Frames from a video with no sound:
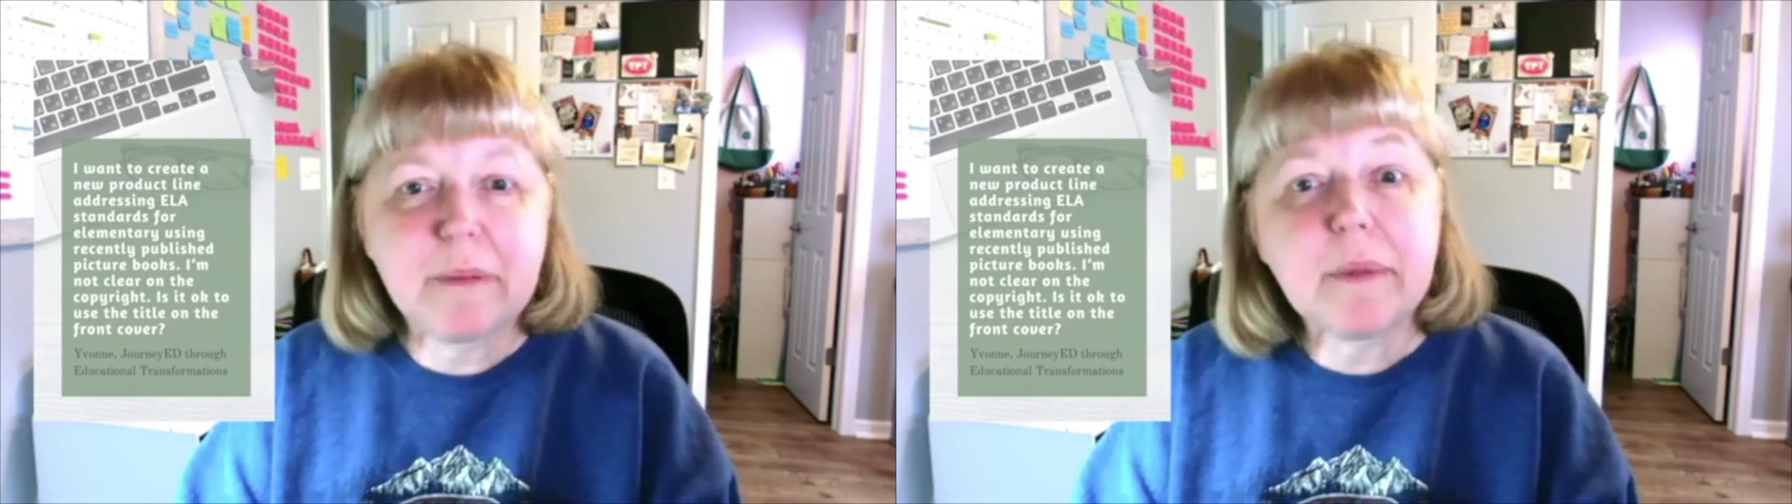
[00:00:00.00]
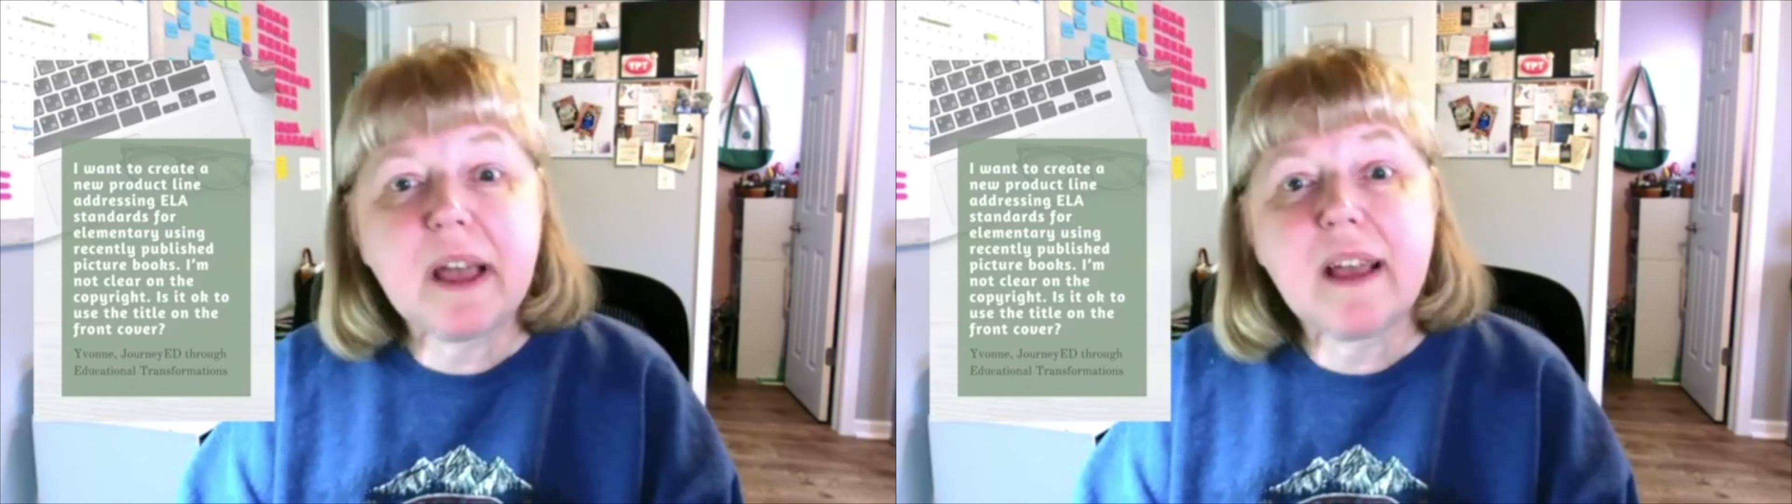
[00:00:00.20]

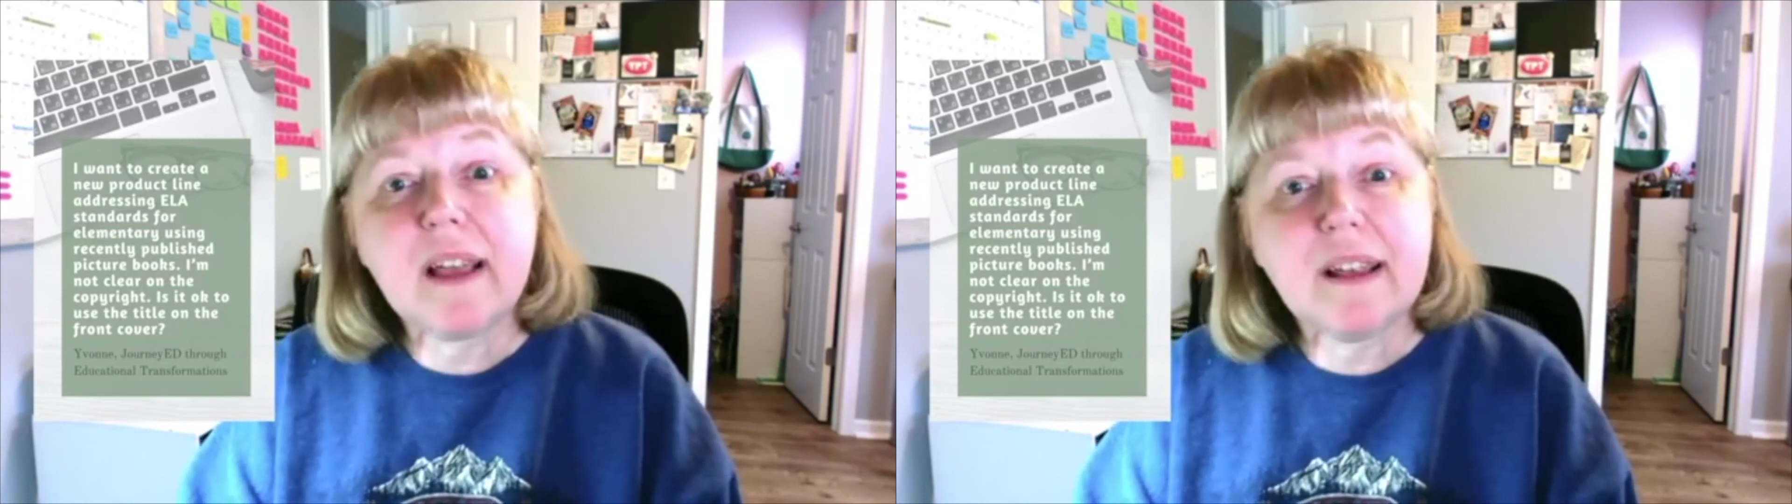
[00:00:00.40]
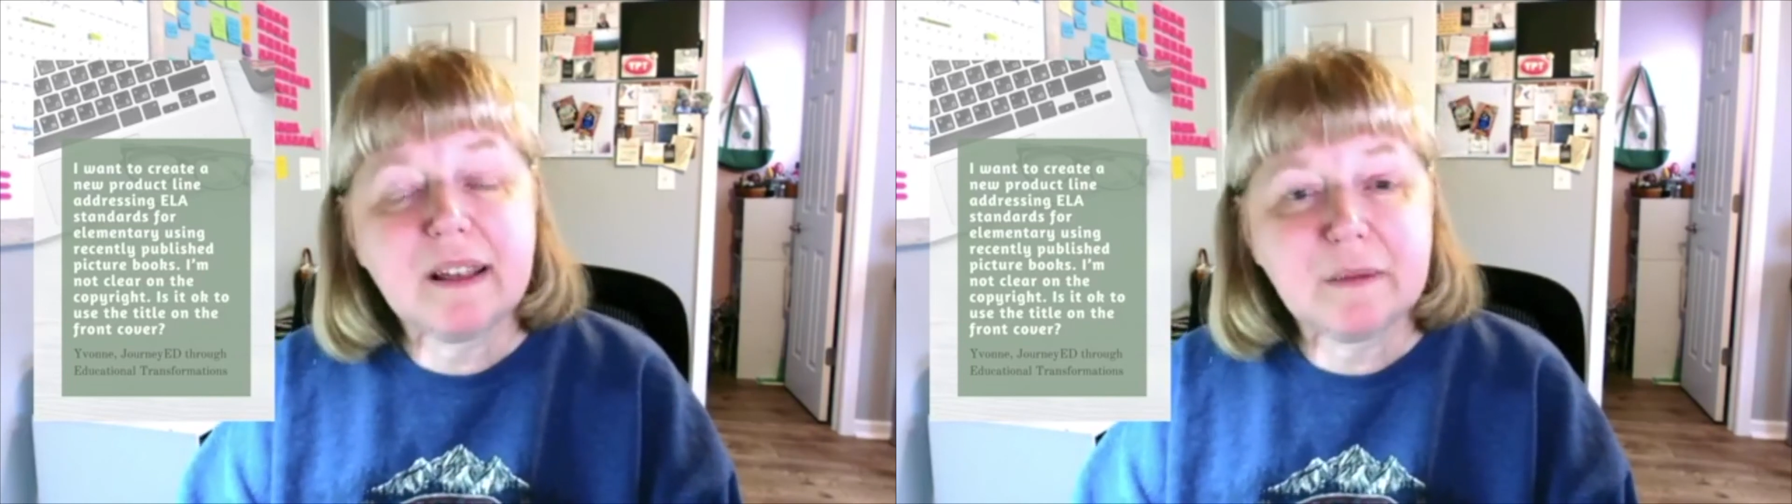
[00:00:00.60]
But,
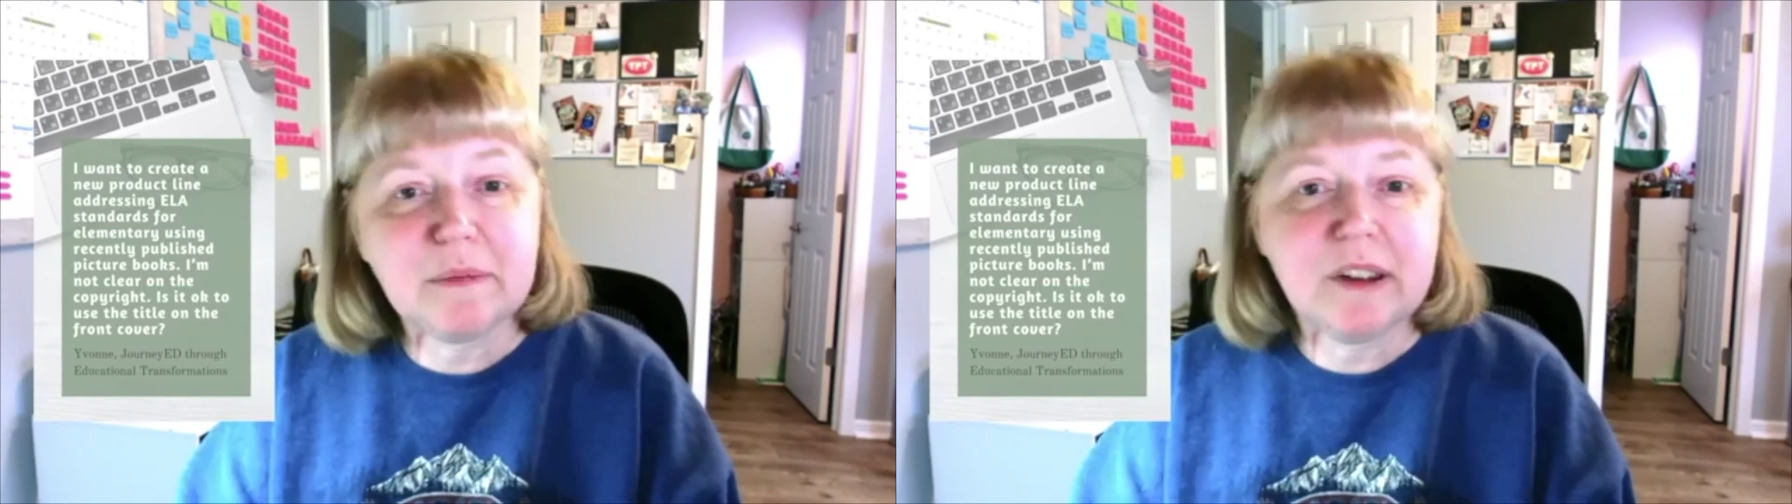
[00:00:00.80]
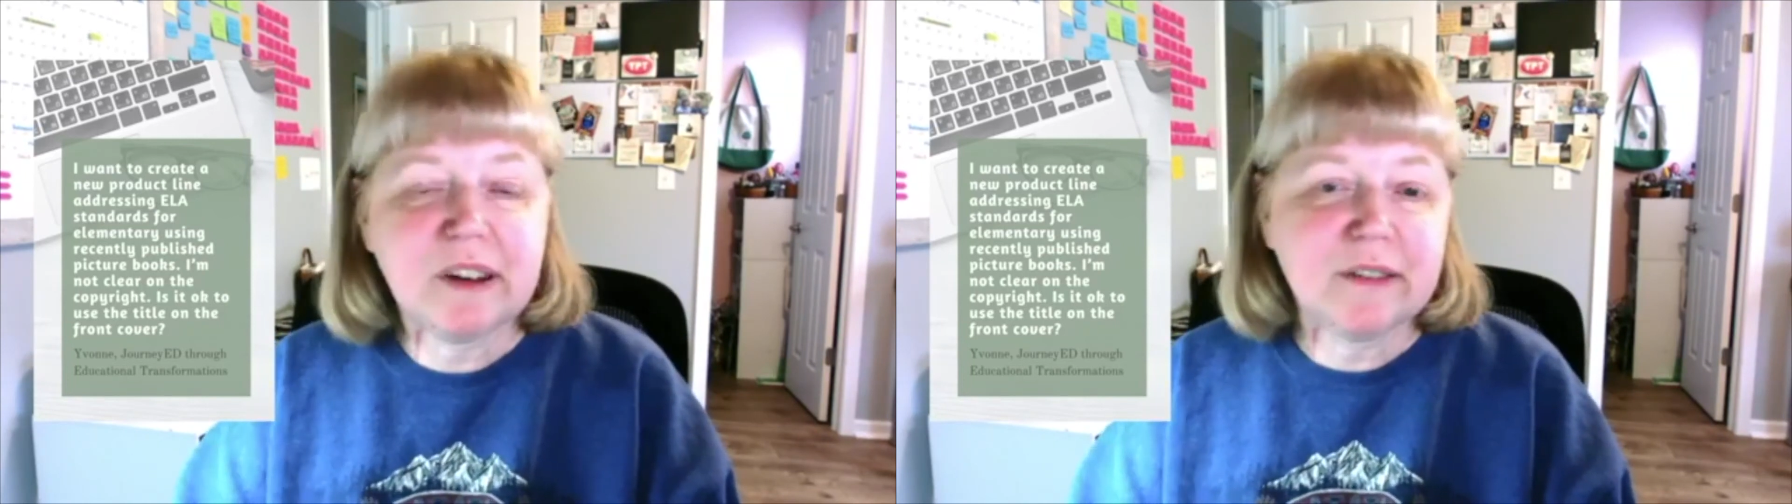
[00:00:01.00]

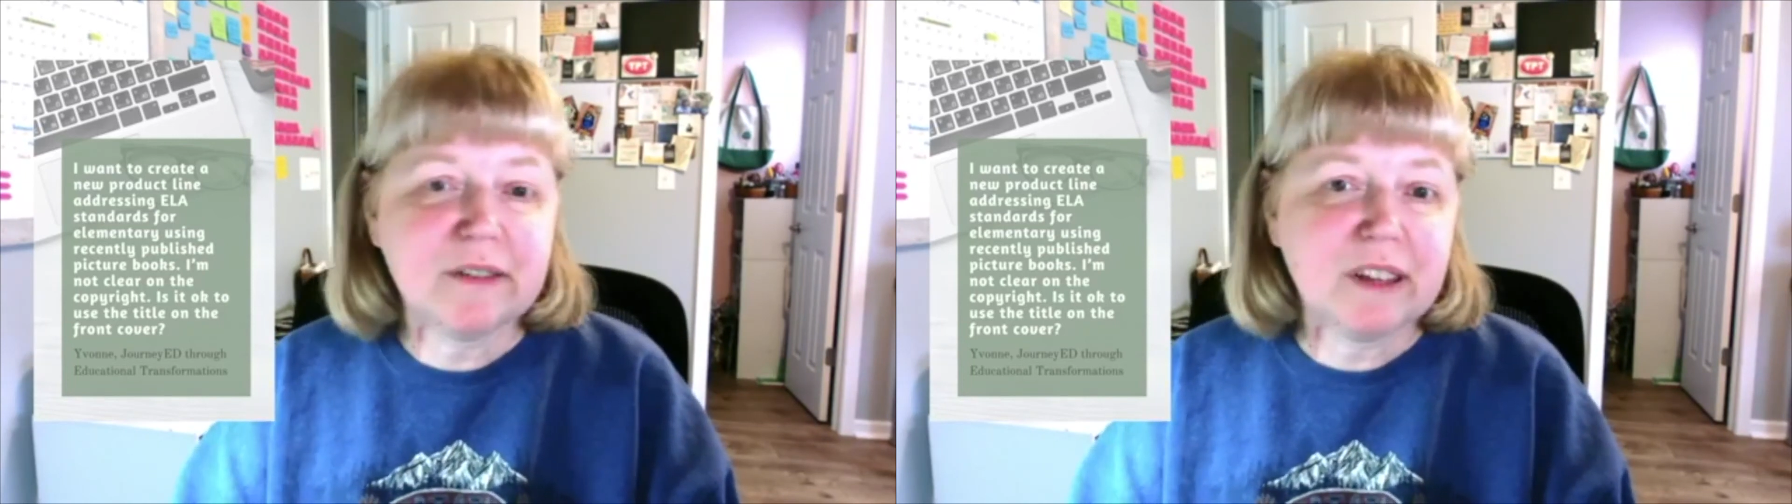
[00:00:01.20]
you know,